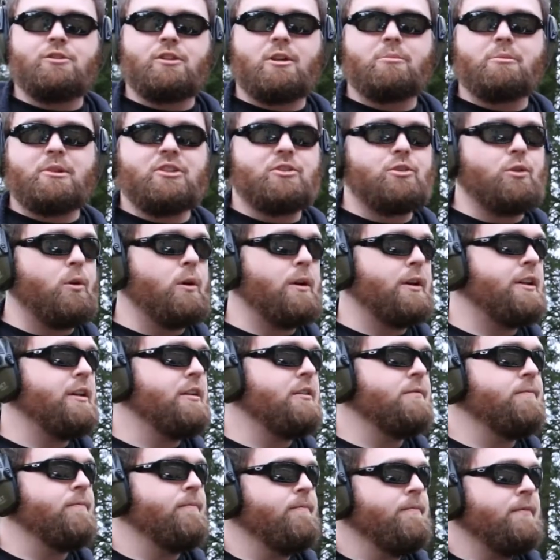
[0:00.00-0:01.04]
German torque.
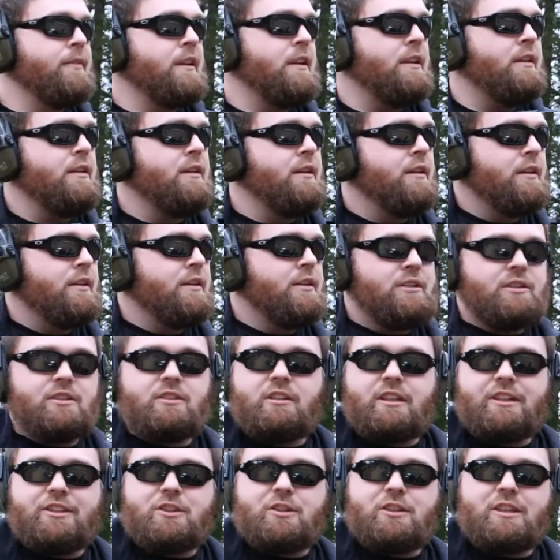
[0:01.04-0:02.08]
So
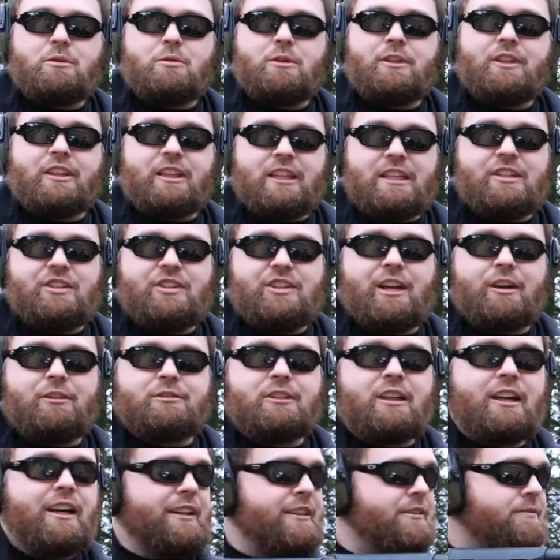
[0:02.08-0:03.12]
let's see what these sound
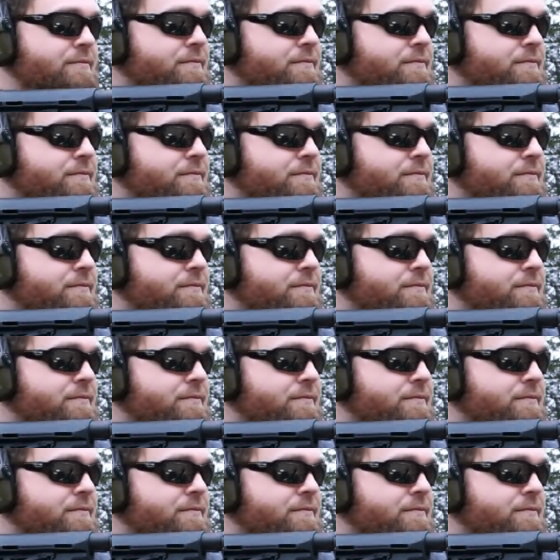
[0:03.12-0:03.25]
like.